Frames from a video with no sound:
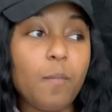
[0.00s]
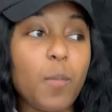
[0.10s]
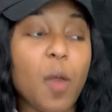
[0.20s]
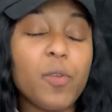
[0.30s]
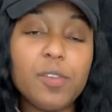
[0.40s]

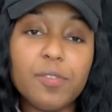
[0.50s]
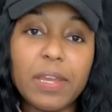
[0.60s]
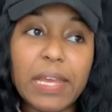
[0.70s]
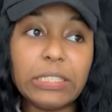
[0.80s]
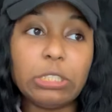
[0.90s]
when you
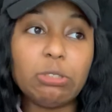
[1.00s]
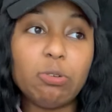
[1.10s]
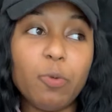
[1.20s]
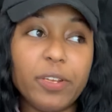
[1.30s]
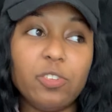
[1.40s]
get to
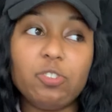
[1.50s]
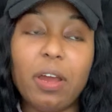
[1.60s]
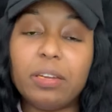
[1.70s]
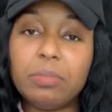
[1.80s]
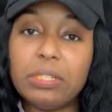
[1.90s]
where you're
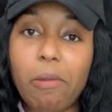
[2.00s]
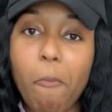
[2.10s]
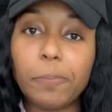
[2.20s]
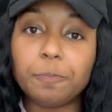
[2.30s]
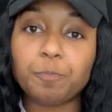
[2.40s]
trying to be.
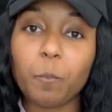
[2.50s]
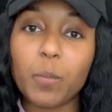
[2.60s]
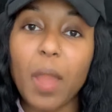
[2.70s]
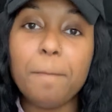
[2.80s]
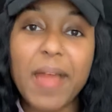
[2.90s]

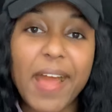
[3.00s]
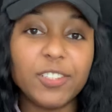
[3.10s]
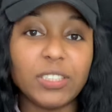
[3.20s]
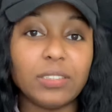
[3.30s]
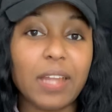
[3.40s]

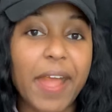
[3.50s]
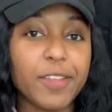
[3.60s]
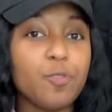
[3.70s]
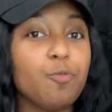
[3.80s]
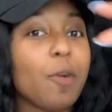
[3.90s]
Imagine like
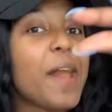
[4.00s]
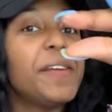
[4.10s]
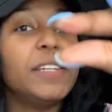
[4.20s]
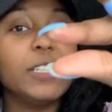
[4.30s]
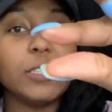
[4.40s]
you right
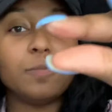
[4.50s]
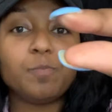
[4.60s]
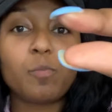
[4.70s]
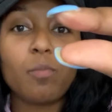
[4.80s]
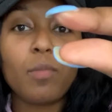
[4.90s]
here.
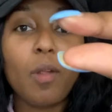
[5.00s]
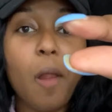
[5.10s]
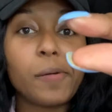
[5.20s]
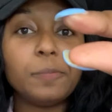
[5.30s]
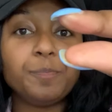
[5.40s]

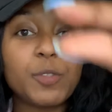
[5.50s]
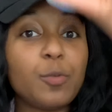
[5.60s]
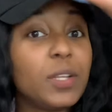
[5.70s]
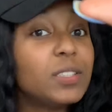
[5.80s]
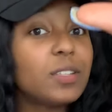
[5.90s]
You
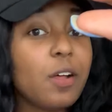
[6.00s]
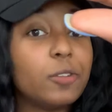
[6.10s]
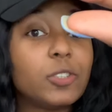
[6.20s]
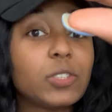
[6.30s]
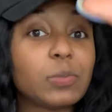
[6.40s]
this close.